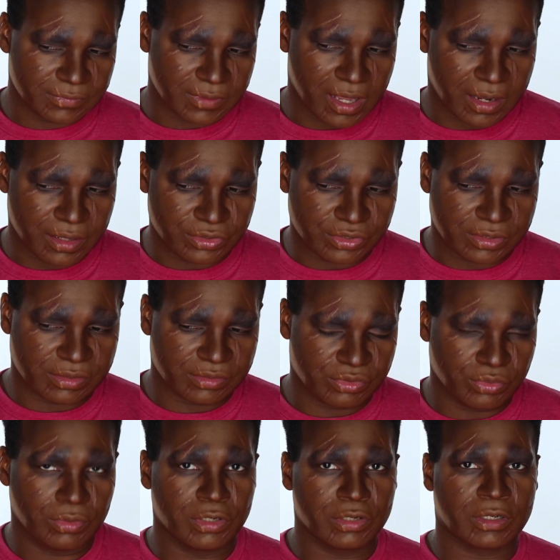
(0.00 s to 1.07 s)
kind of just
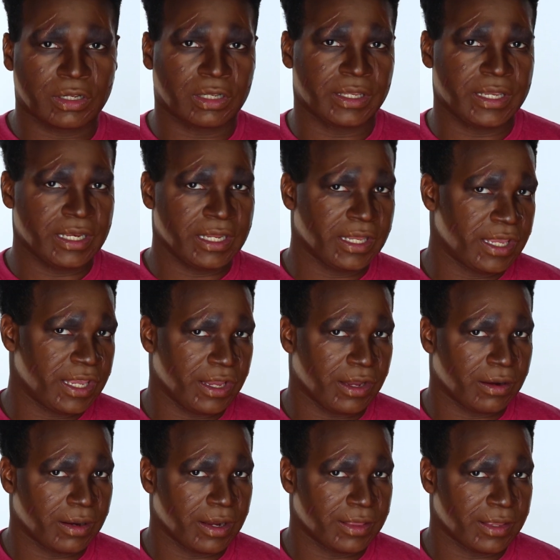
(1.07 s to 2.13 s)
do a little cleaning
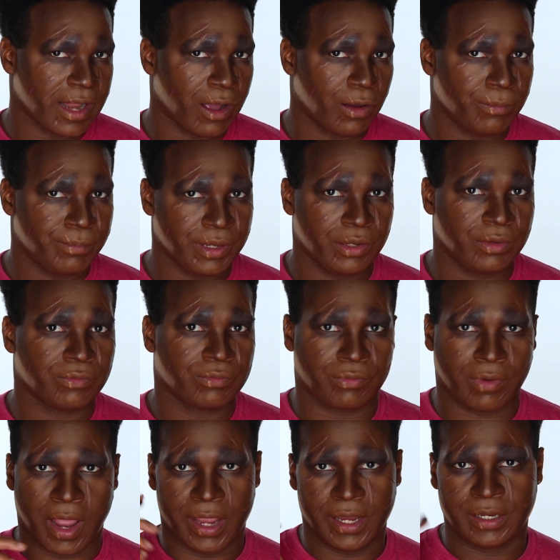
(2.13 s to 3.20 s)
here, and then I'll be
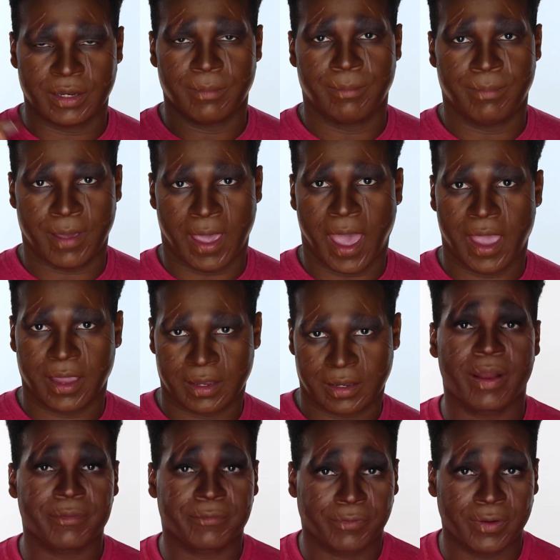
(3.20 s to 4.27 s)
right back.
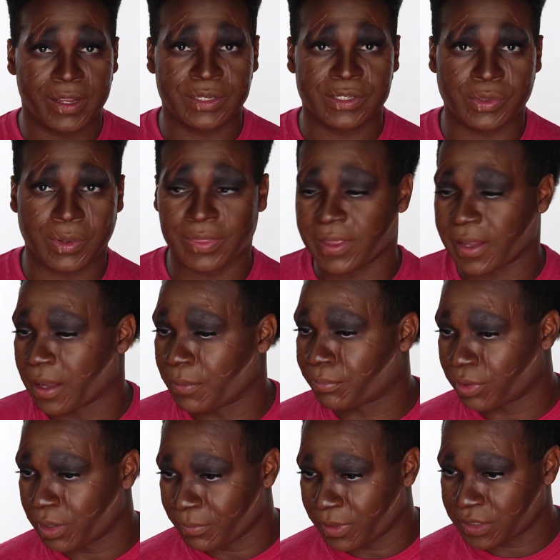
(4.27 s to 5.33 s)
Alright friends, so I think I'm
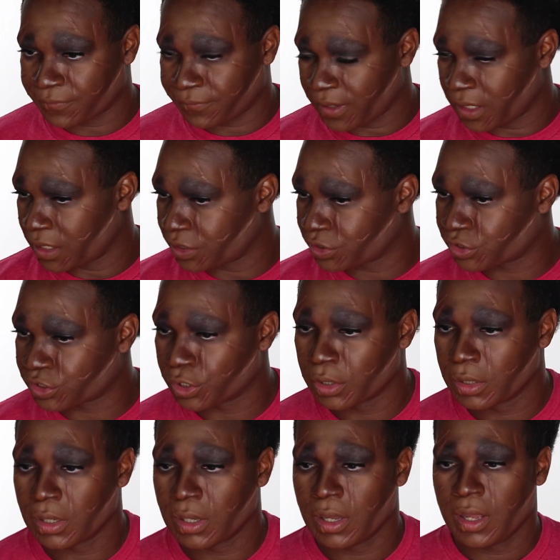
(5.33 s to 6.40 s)
pretty much finished
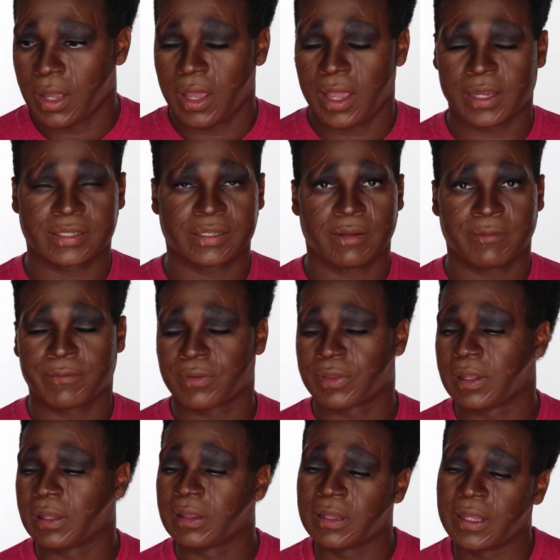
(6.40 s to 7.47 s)
except for
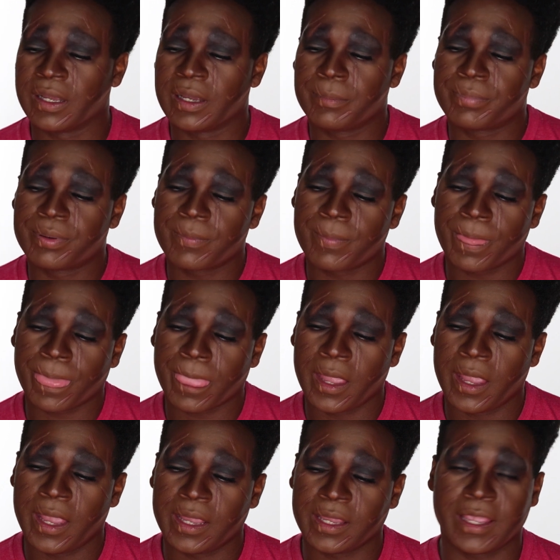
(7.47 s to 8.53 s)
the lip
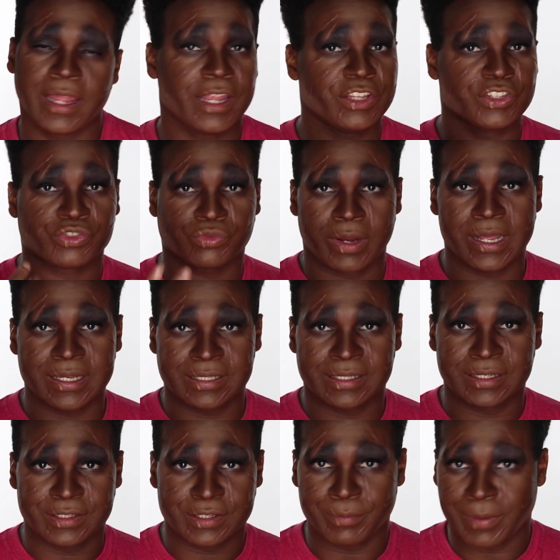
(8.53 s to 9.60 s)
and getting dressed
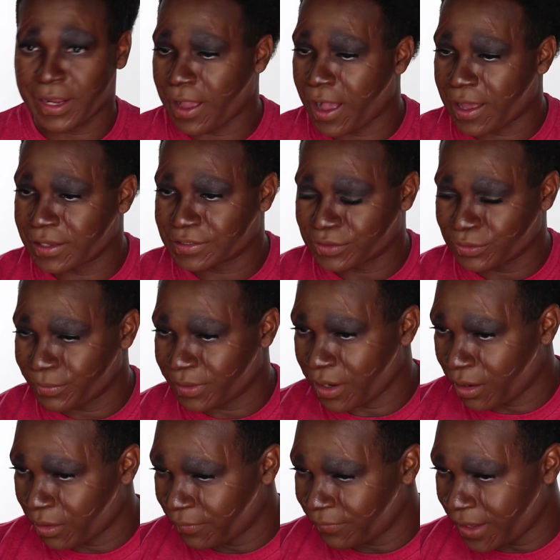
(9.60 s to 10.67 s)
into my costume and
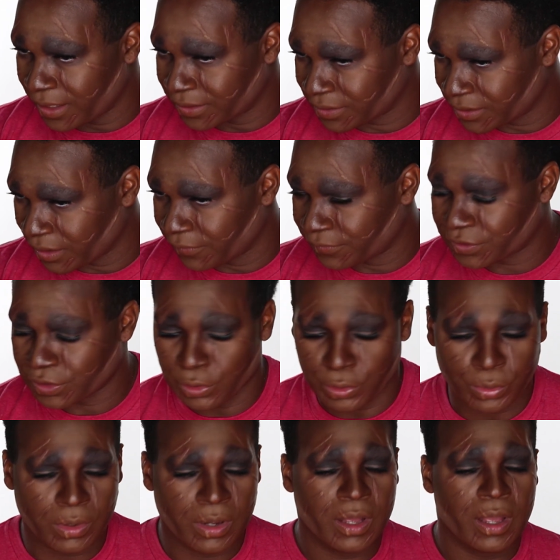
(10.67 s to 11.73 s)
all of that stuff.
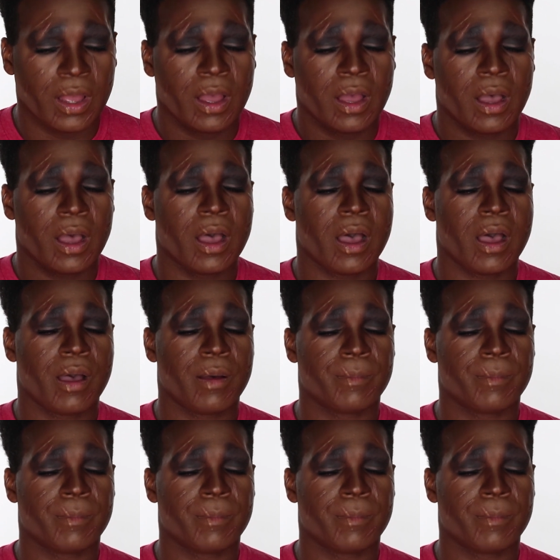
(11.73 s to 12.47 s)
So I